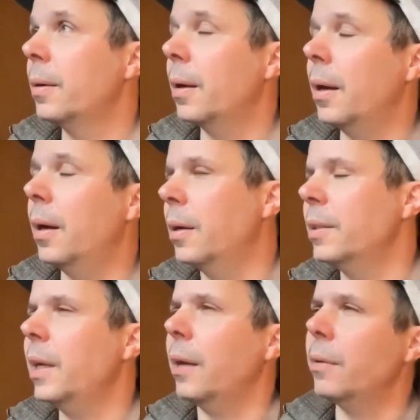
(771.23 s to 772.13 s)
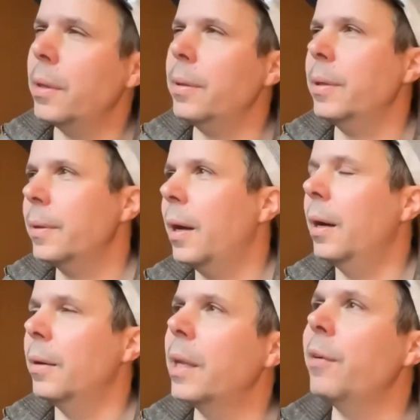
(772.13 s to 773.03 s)

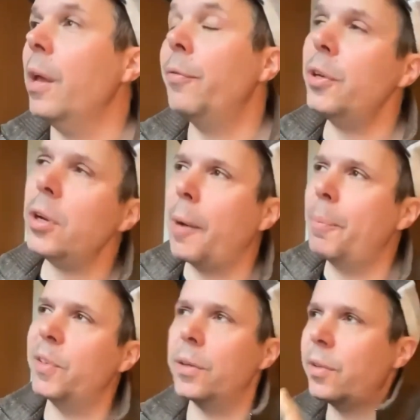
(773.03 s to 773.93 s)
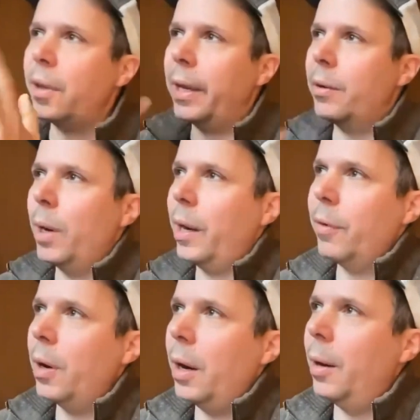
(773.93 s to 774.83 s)
if you took opposites like
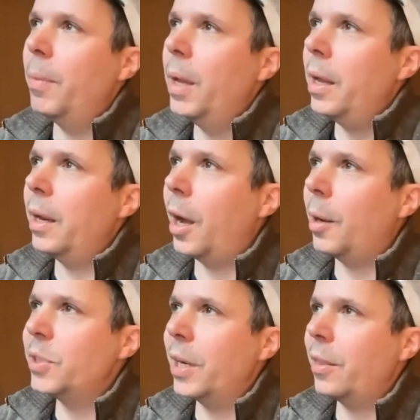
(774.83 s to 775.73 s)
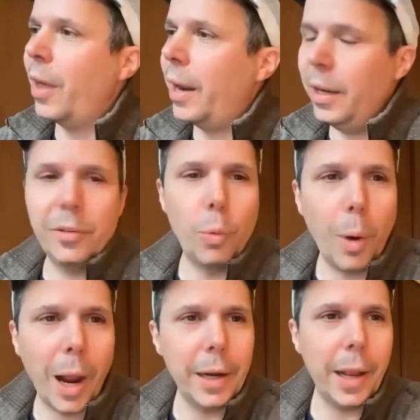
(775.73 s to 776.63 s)
whatever, an object that is
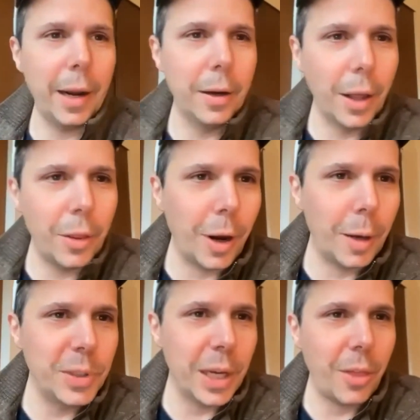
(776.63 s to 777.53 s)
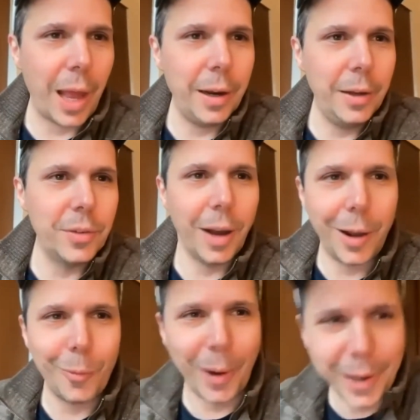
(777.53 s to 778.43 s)
white and another object that is
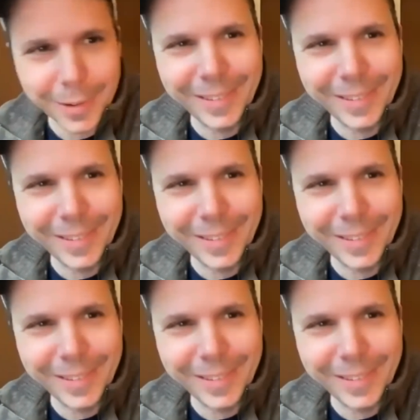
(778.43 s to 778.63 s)
not white,